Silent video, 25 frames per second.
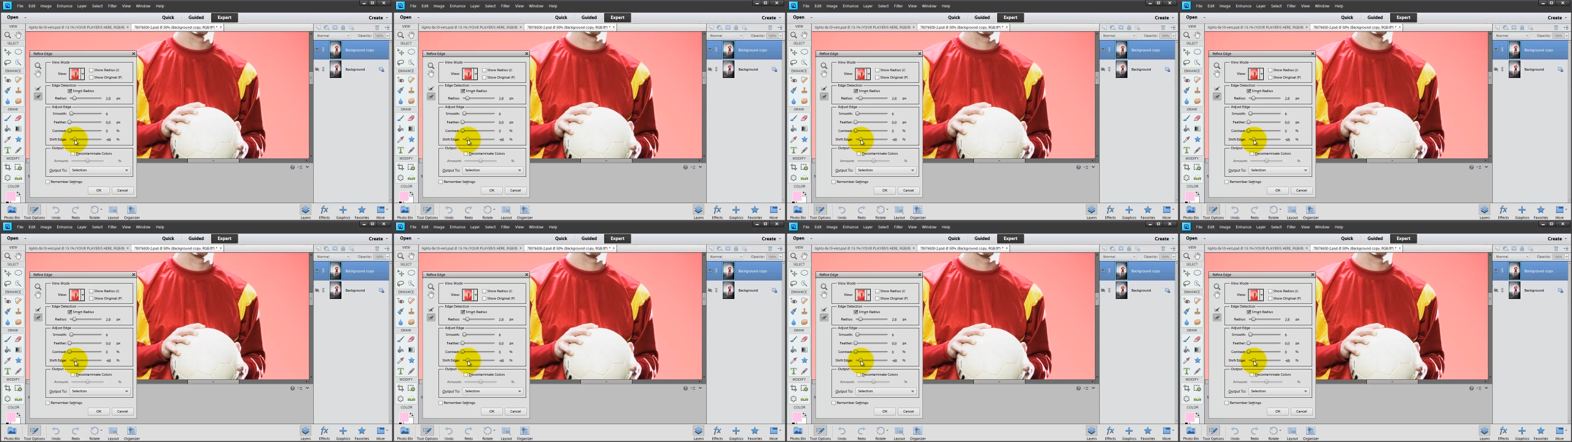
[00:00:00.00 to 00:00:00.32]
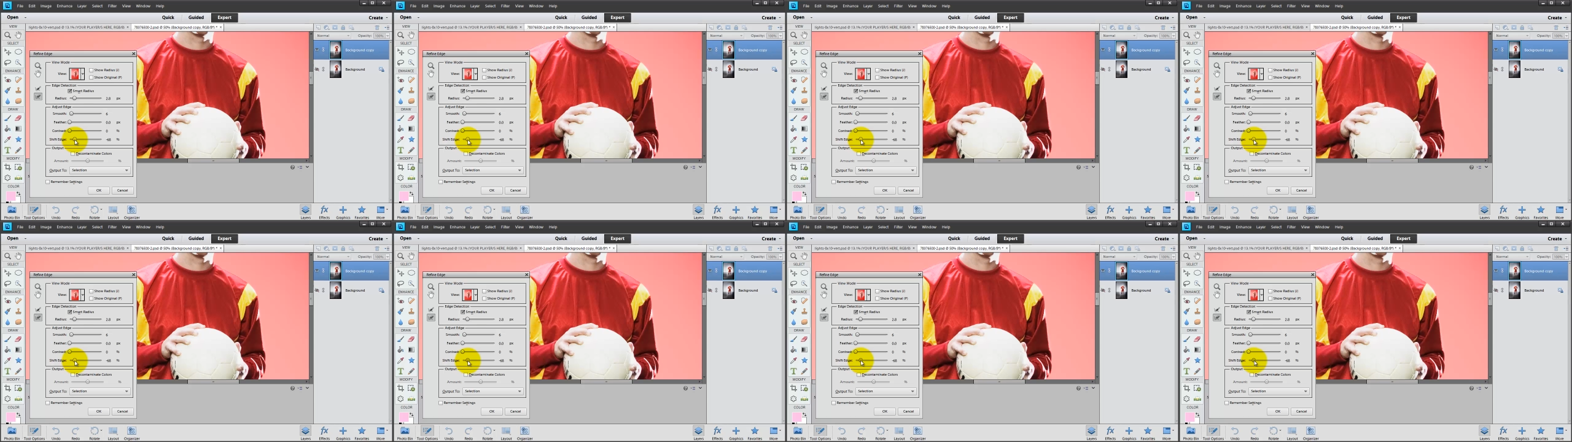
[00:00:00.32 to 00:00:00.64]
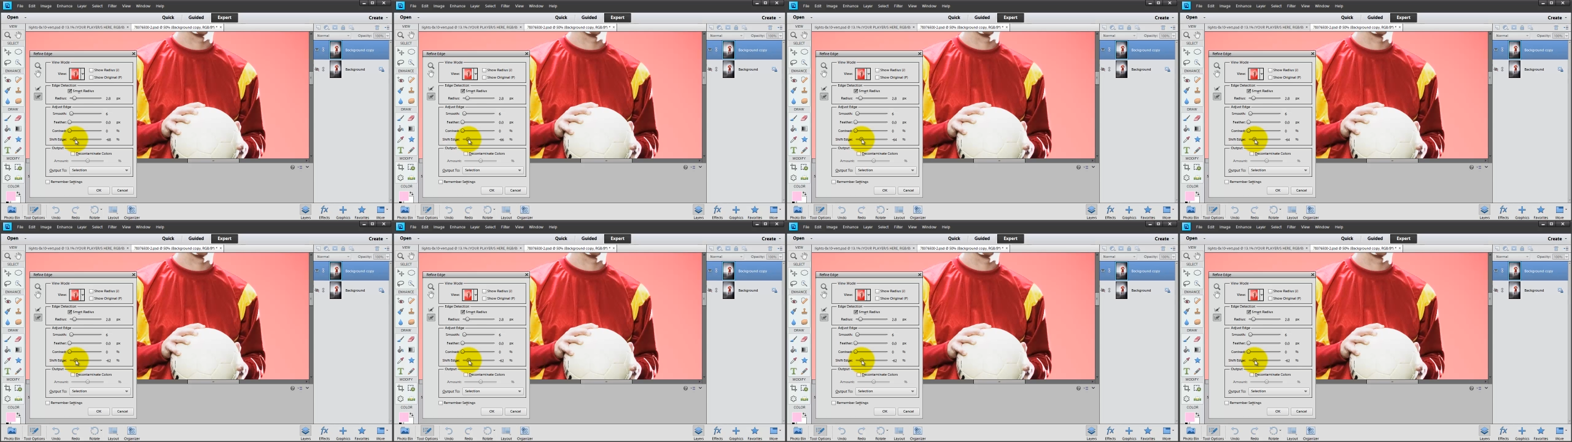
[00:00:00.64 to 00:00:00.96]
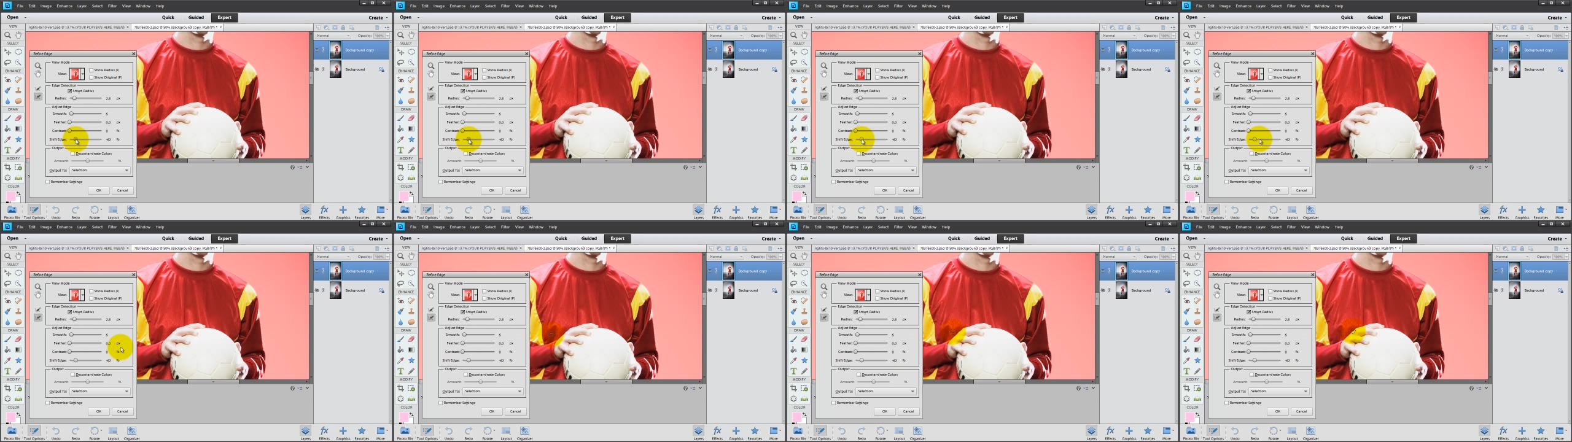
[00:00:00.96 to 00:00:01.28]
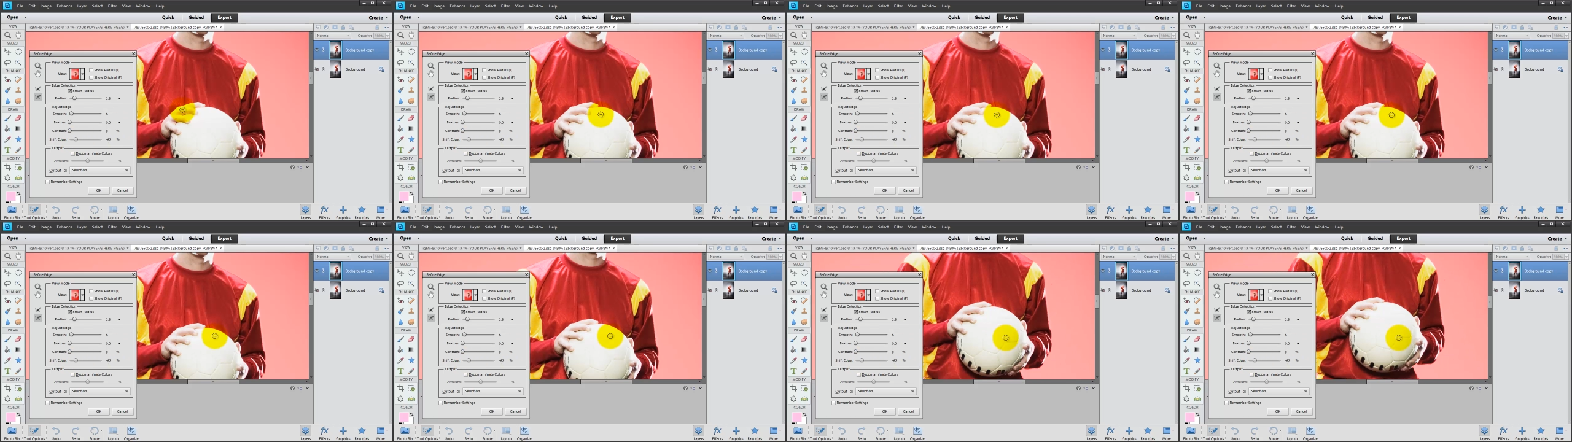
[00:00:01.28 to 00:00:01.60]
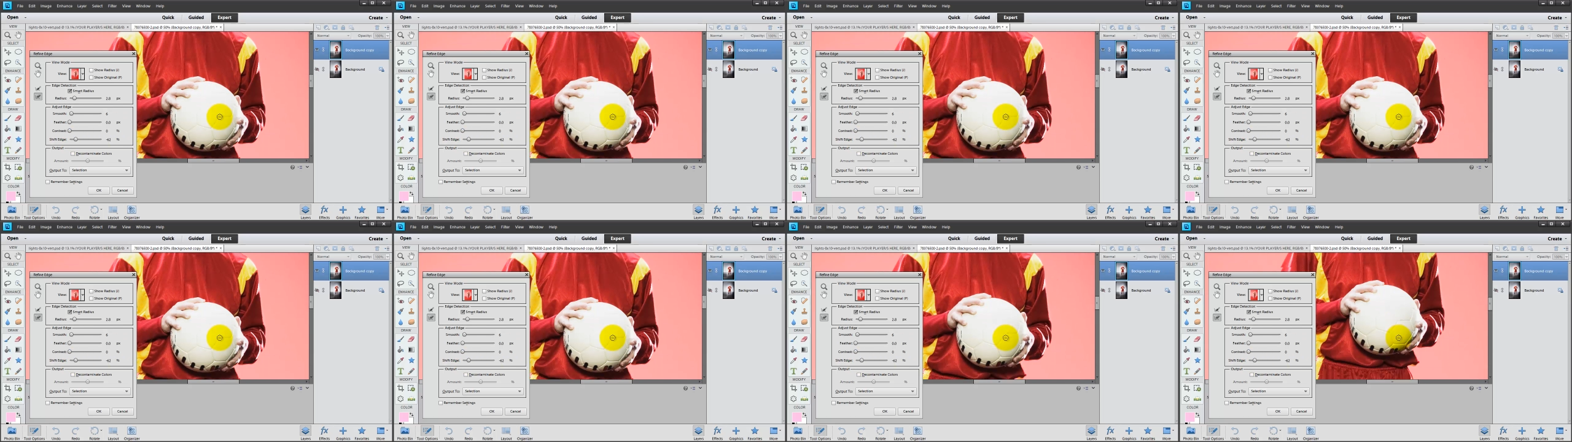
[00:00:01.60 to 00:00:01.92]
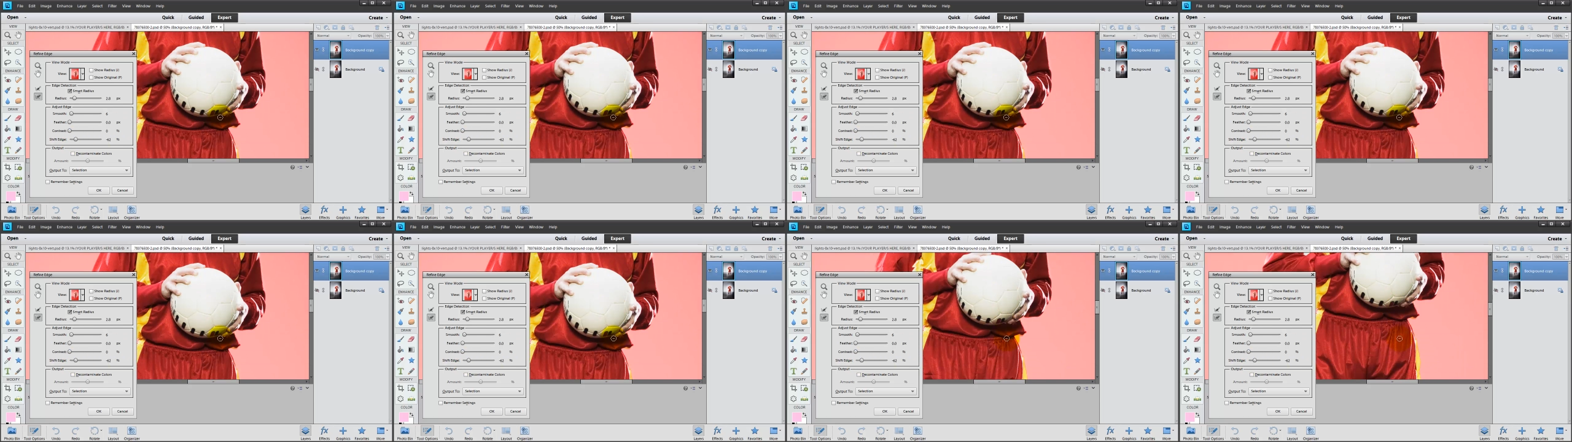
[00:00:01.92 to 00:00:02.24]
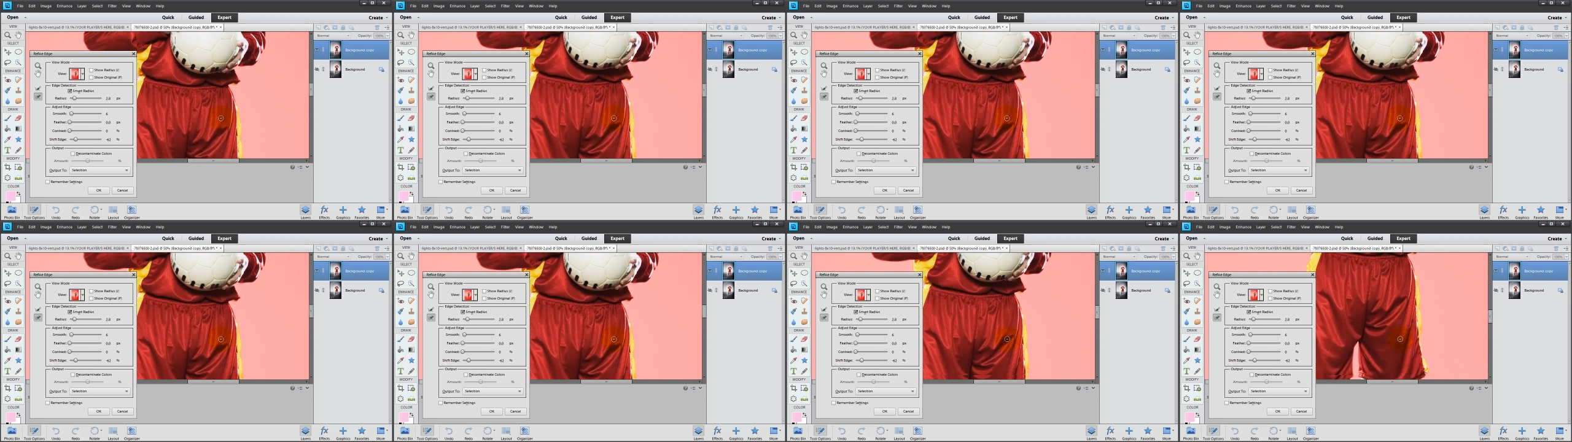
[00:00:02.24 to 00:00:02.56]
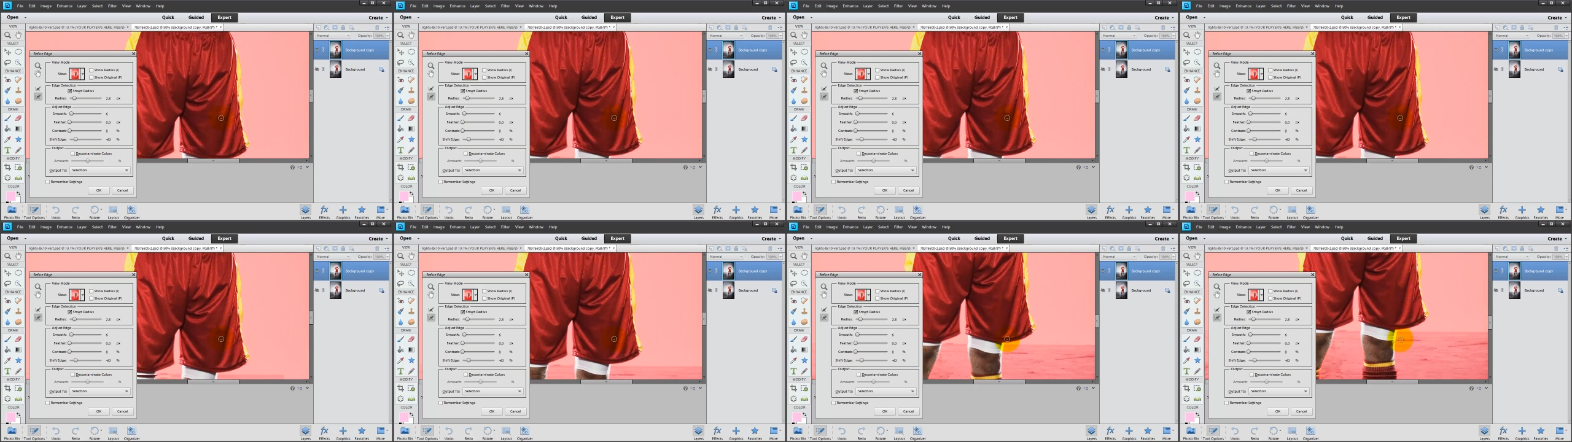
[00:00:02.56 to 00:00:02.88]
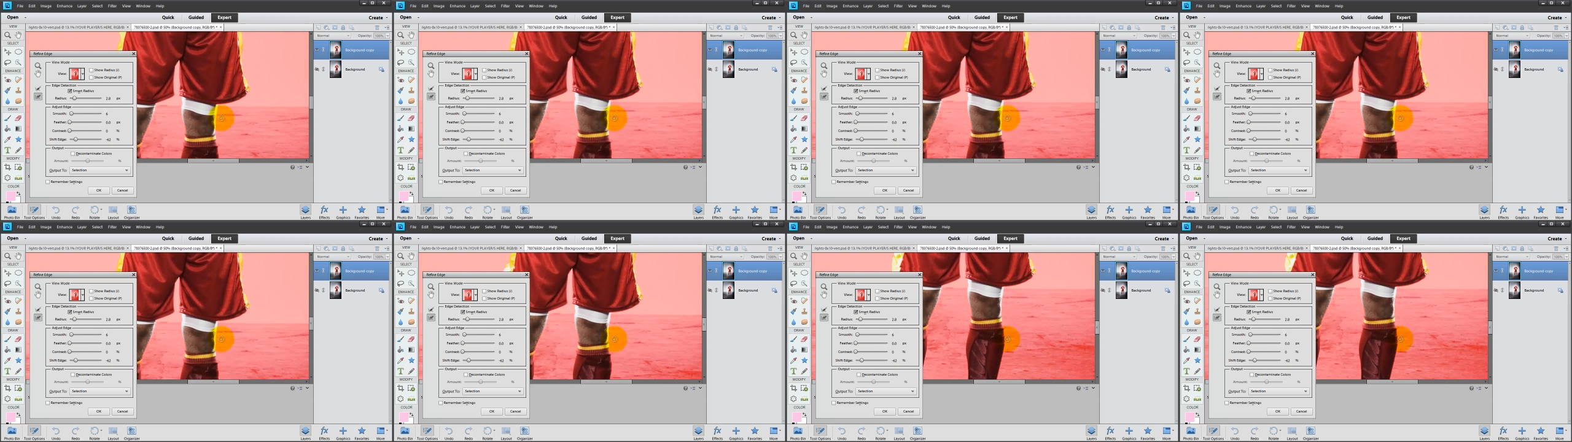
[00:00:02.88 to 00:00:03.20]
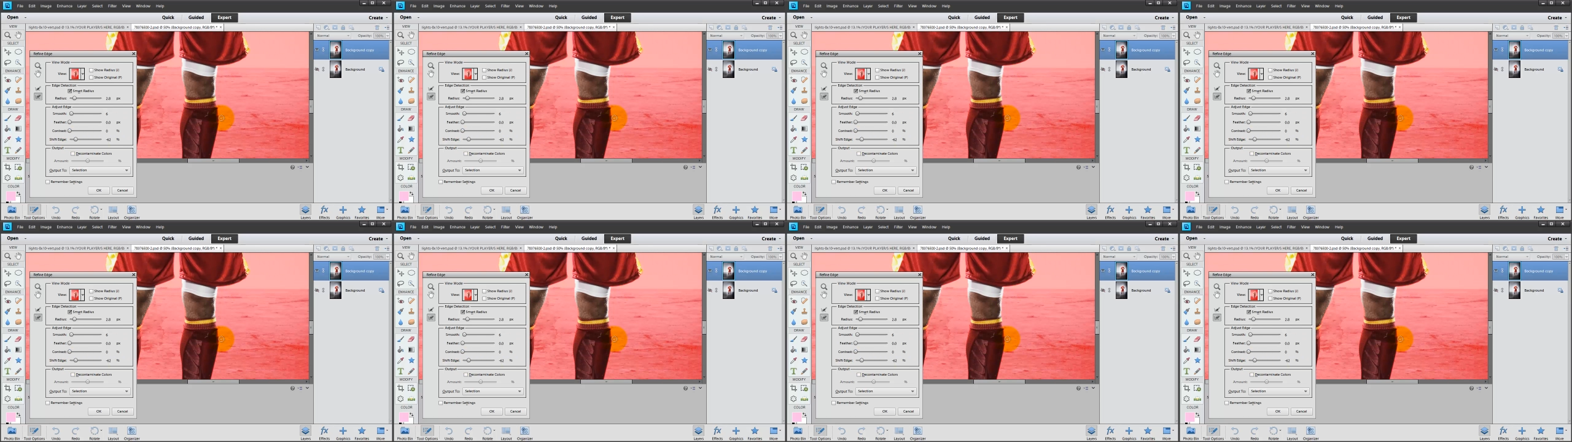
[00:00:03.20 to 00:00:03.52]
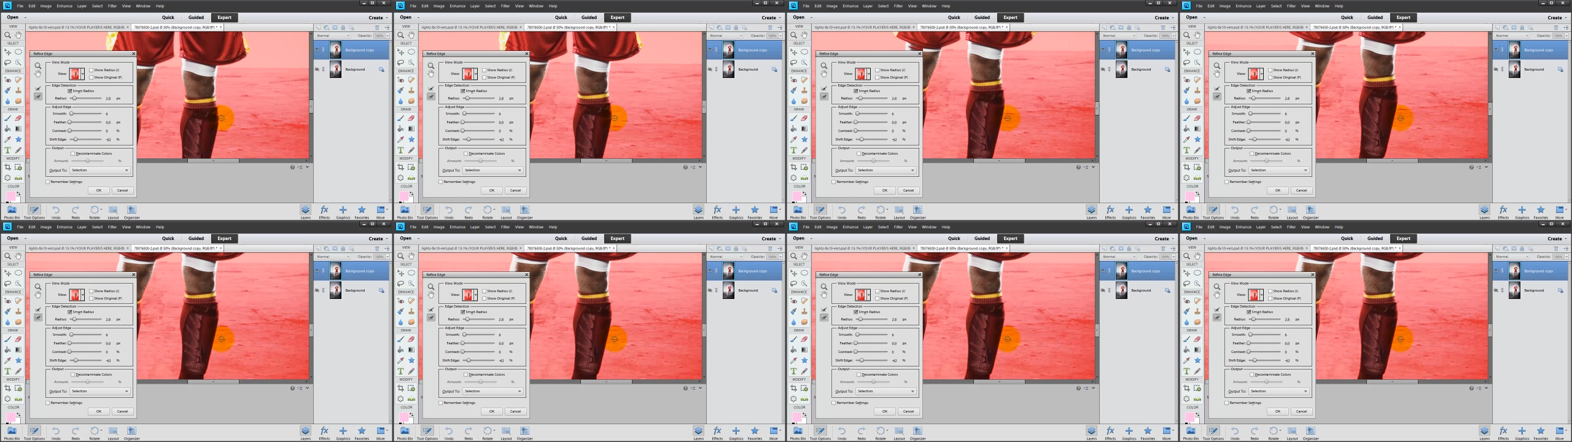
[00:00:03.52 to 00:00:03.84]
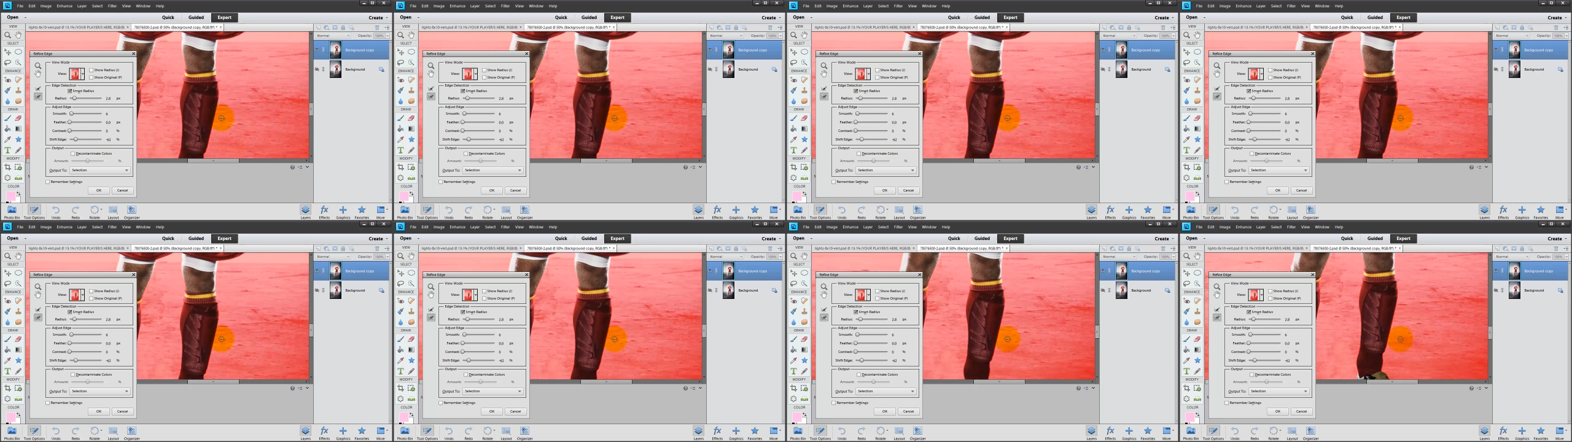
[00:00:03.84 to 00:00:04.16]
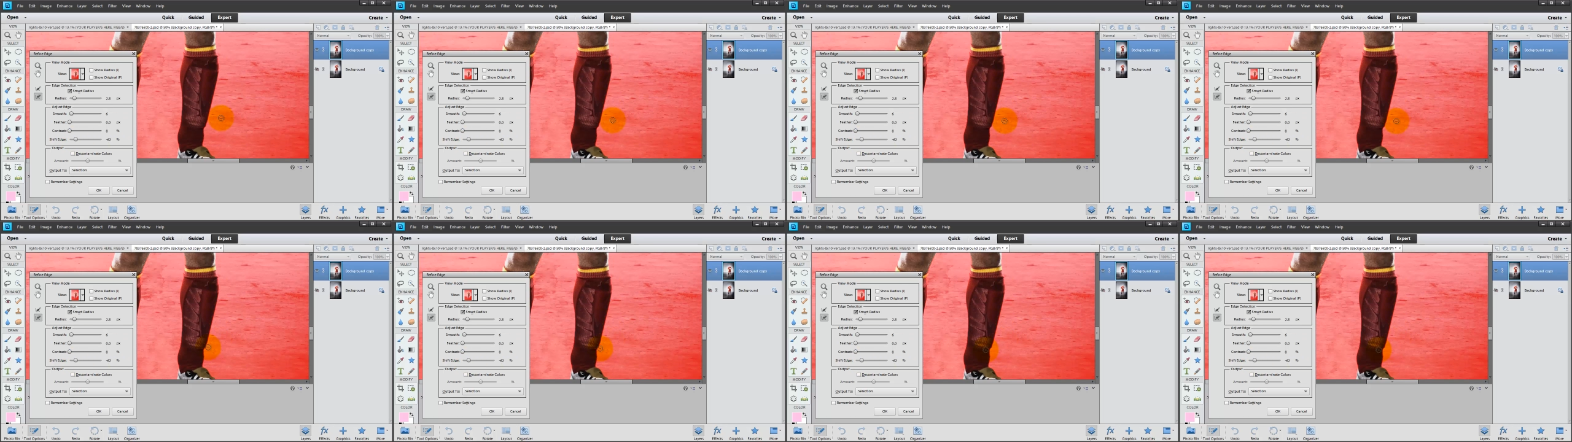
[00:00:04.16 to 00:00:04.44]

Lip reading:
(no speaker visible)